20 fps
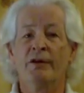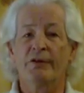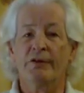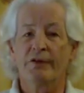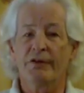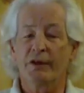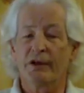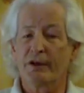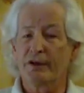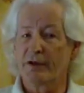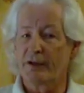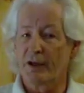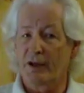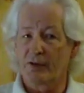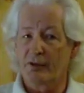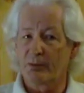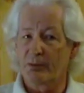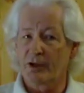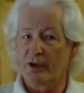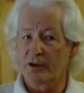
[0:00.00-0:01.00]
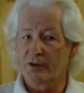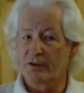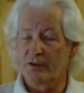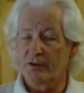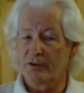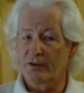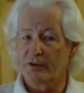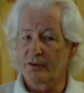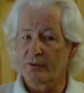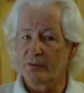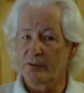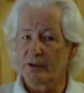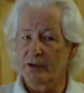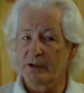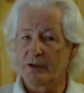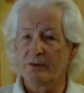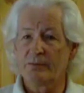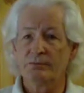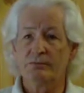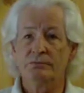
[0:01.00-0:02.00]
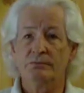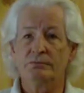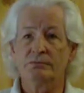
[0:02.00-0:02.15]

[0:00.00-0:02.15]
the second aspect is that we